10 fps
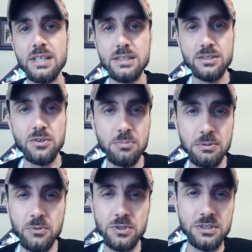It's a little
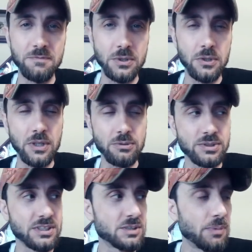bit more difficult. I
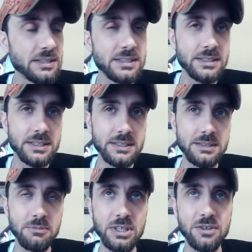was expecting to get
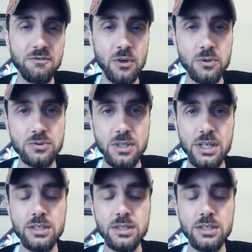the microphone